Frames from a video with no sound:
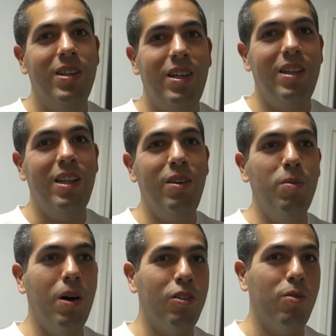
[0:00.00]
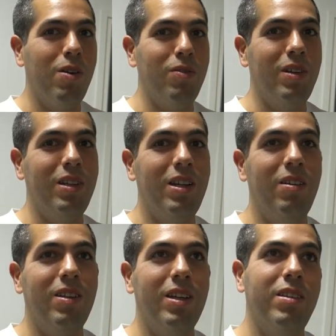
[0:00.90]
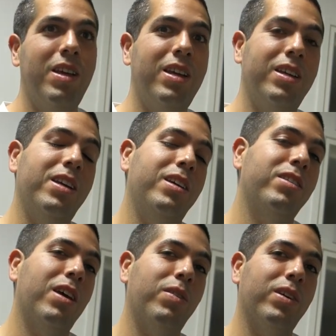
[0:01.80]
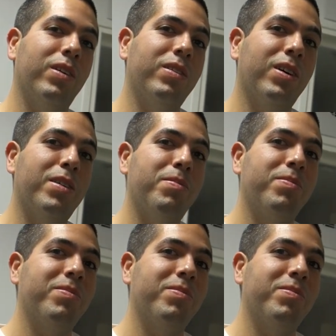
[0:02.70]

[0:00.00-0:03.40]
And then you watch Revenant and you're like, yeah, yeah, he's having a good time.